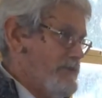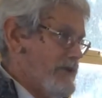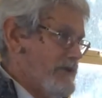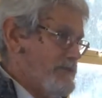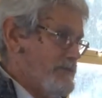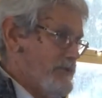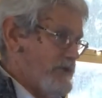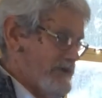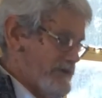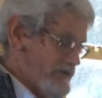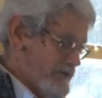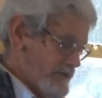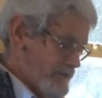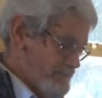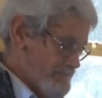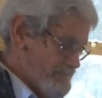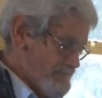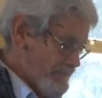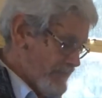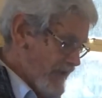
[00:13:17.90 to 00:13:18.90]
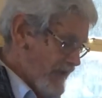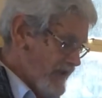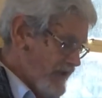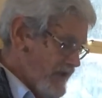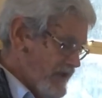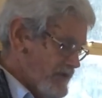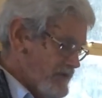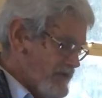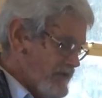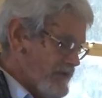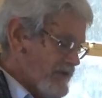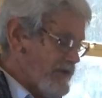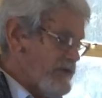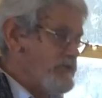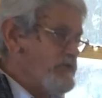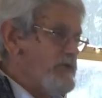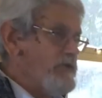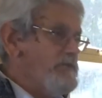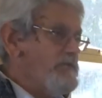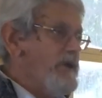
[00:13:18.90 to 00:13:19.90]
blood pressure. So
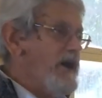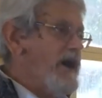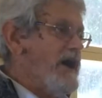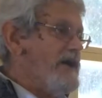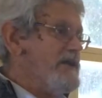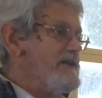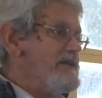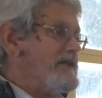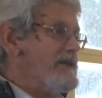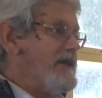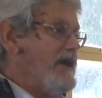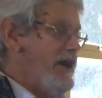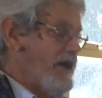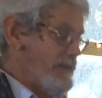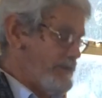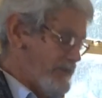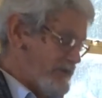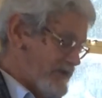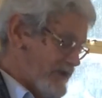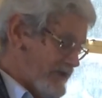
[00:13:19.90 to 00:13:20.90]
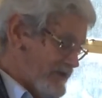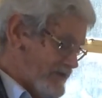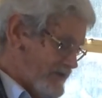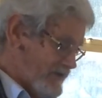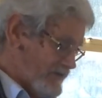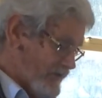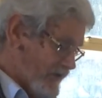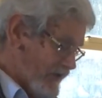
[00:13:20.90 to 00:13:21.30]
these were mildly hypertensive,